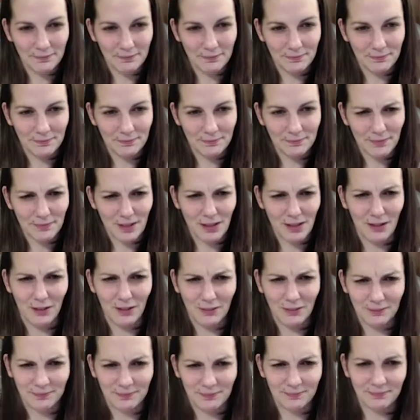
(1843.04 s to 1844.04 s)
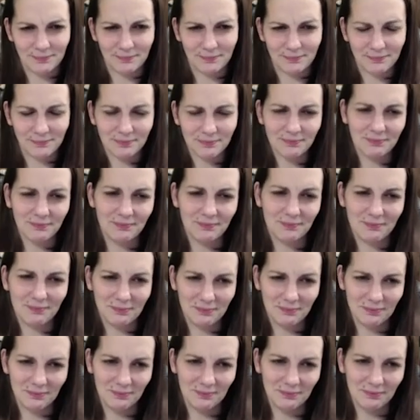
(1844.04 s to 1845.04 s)

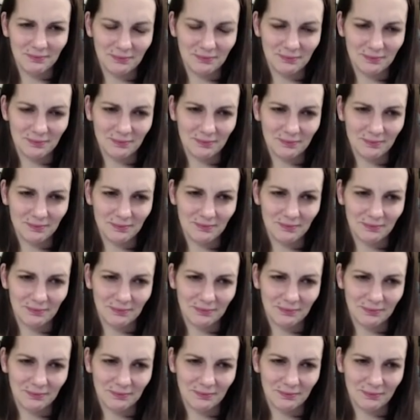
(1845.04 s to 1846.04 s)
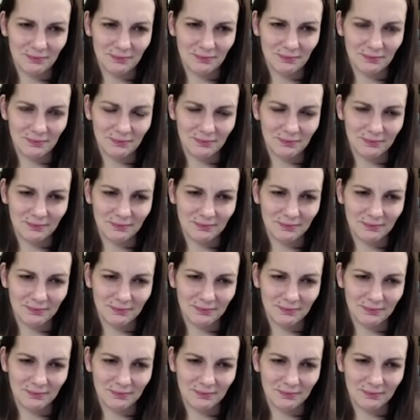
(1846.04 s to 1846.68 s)
(not speaking)